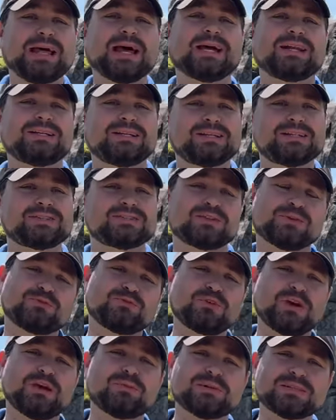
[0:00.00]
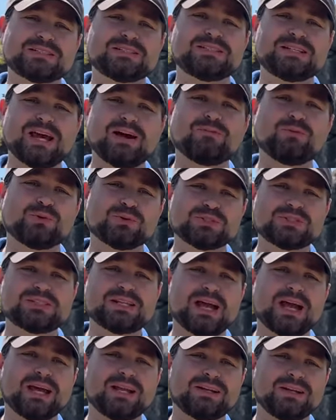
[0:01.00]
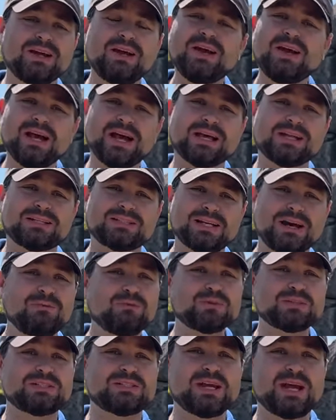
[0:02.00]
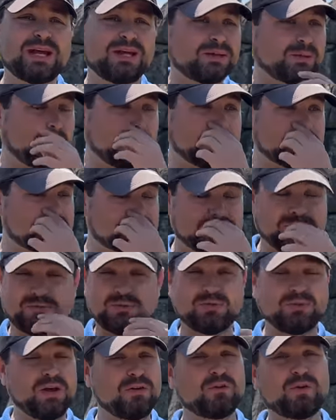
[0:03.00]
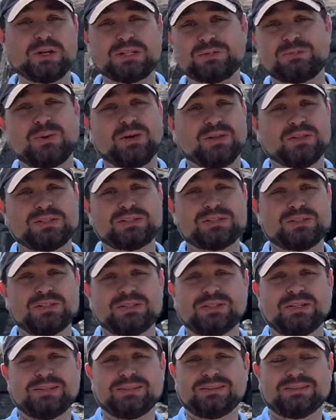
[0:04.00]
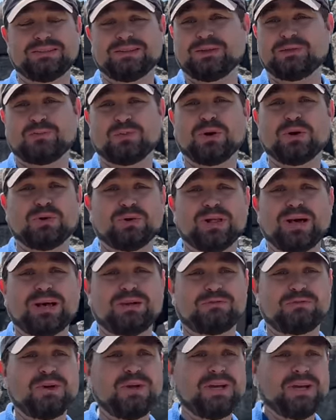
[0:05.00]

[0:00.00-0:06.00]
that is the famous Devil's Den. And Devil's Den is, if you've never experienced it in real life,